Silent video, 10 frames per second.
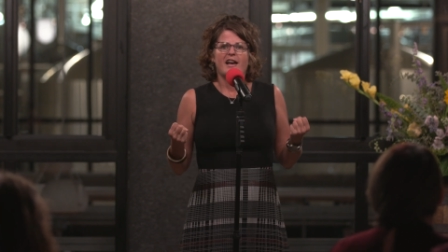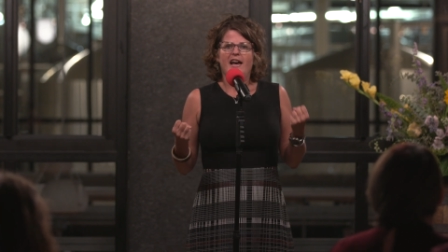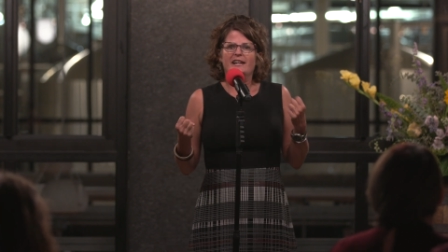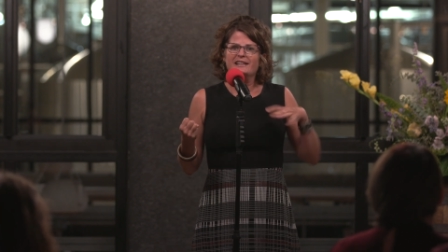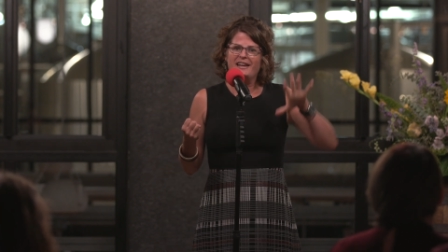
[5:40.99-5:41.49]

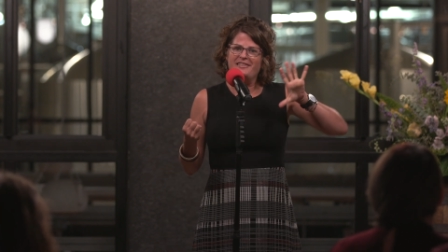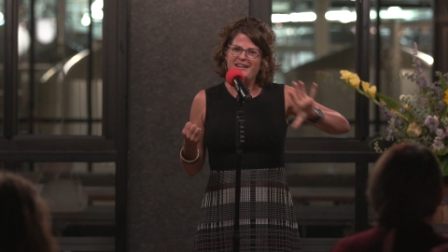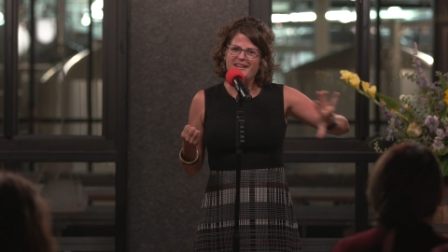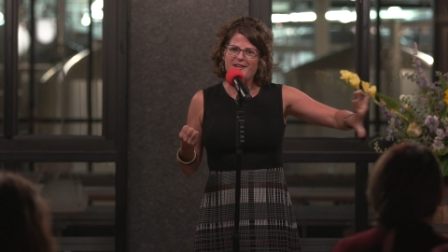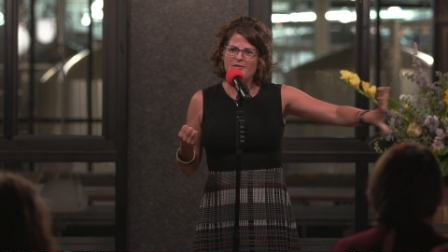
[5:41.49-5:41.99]
And again,
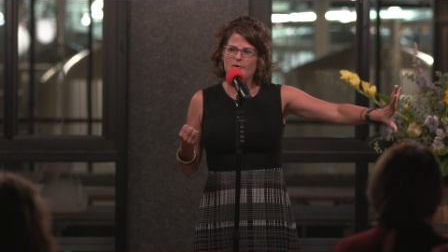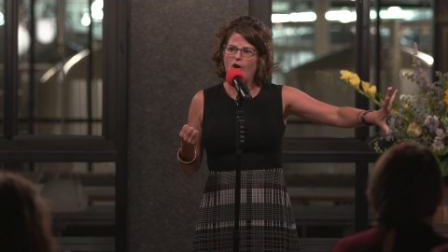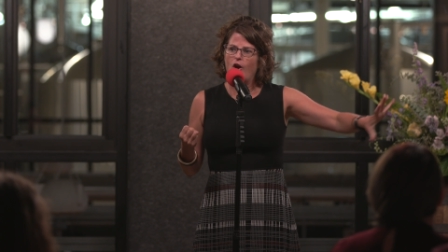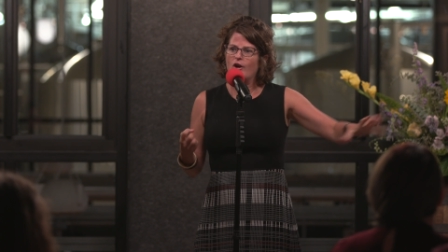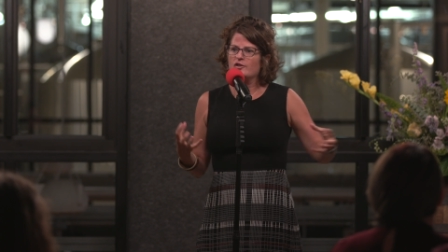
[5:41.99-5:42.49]
they get in their
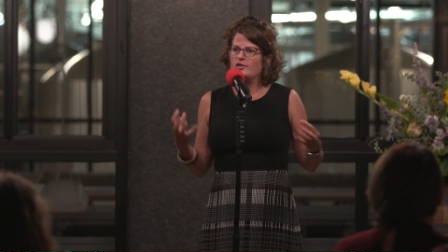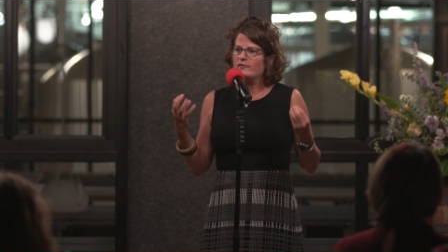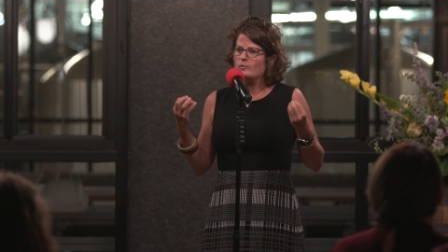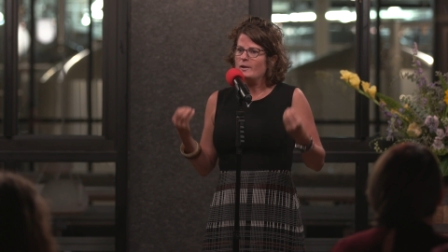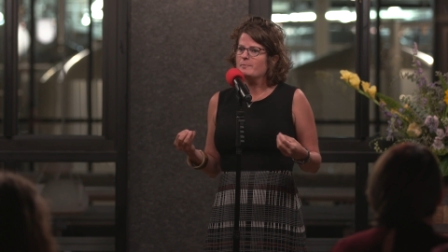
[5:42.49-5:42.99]
car and
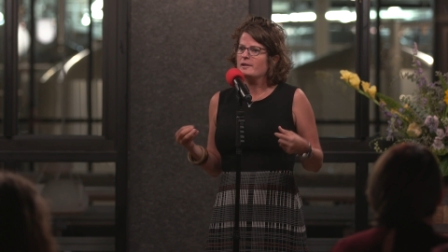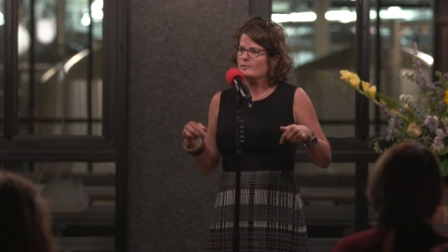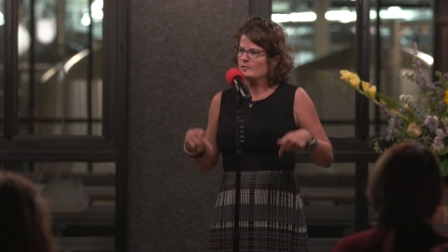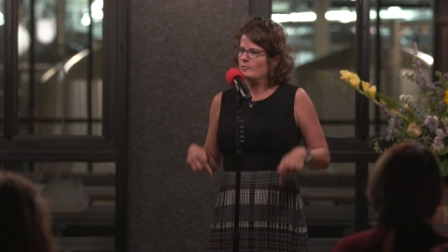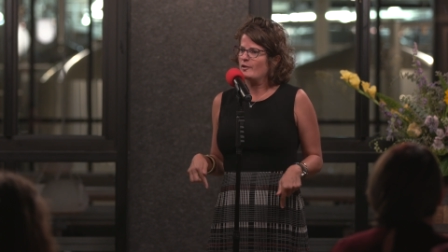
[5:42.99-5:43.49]
drive away, but it
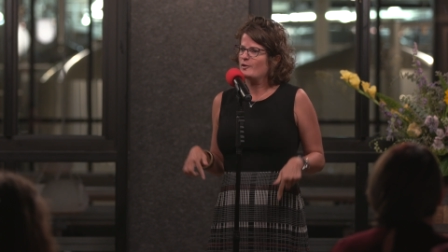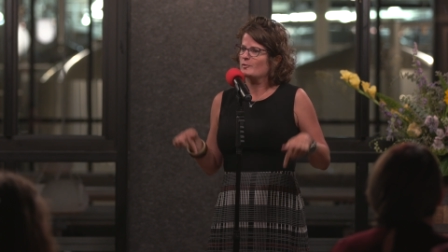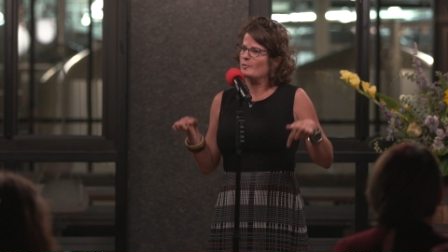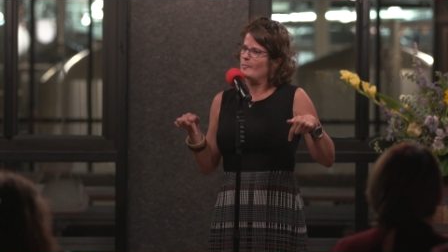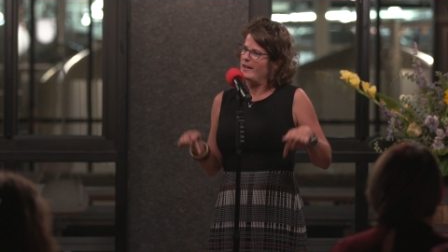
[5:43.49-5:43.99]
was one of
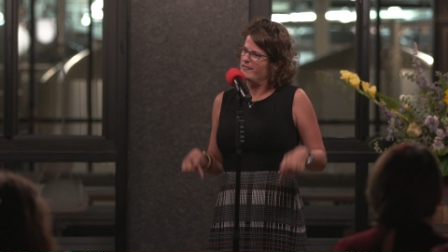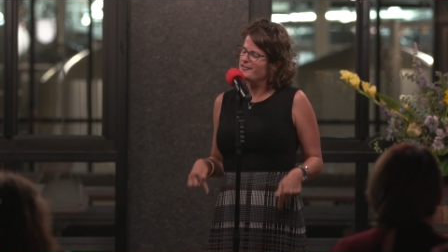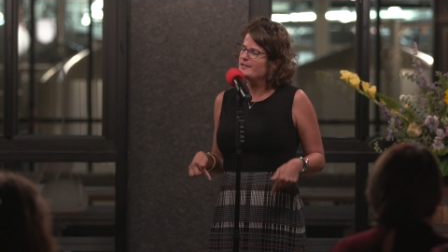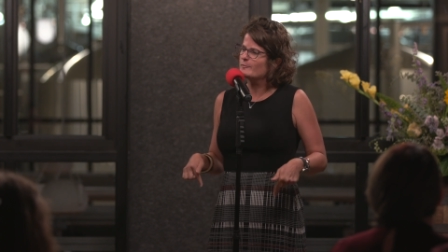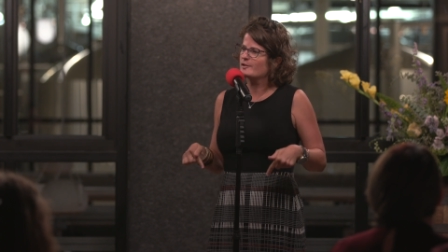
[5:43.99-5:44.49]
those where my
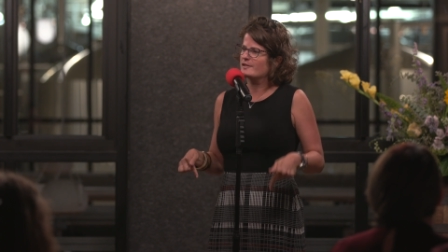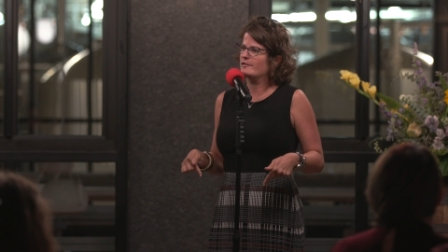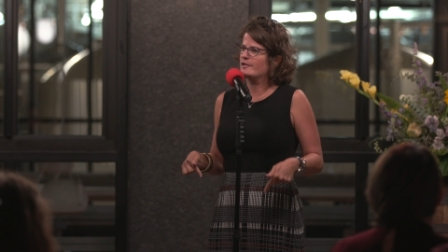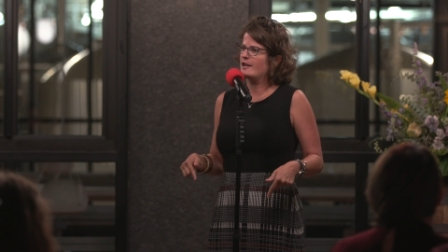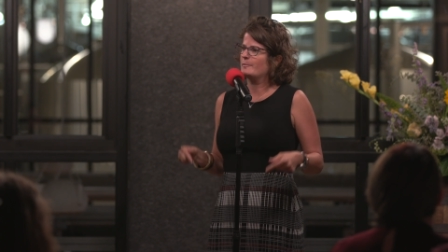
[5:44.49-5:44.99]
feet were
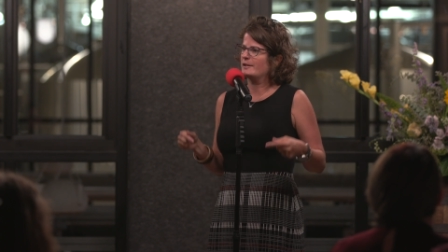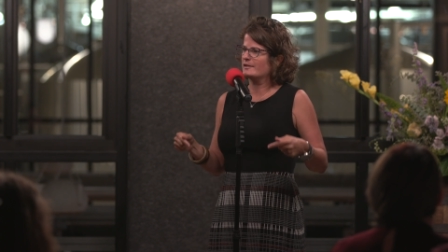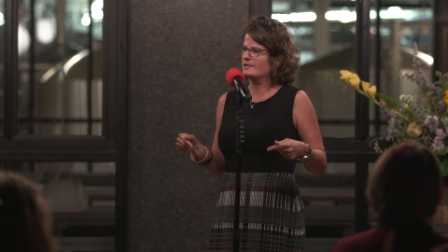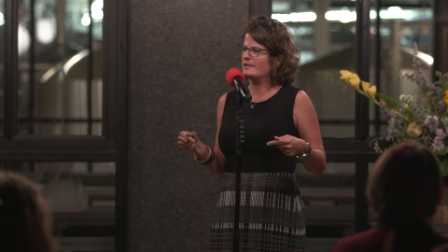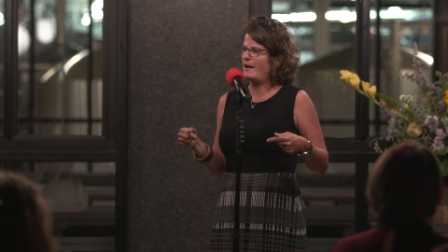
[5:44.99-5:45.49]
still there
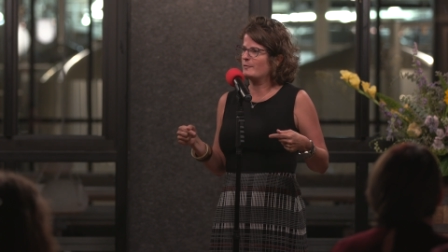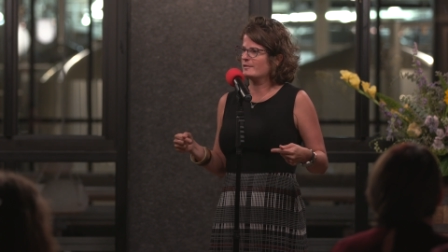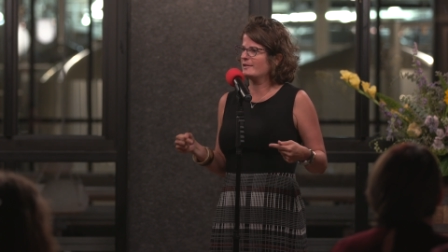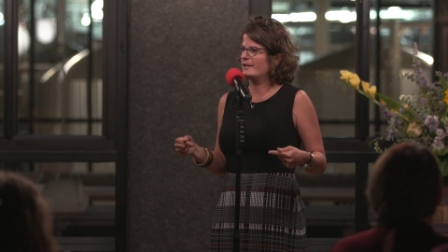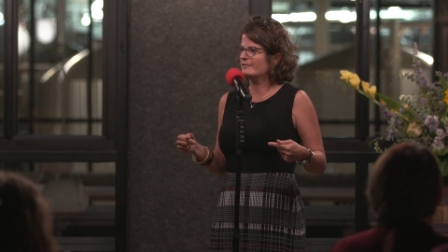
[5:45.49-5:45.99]
because that
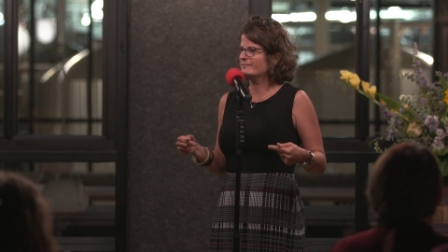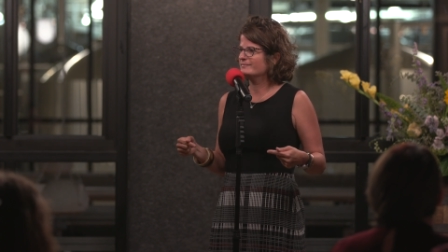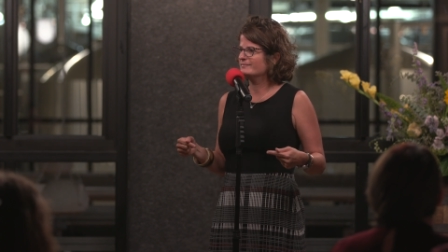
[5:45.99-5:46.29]
was it.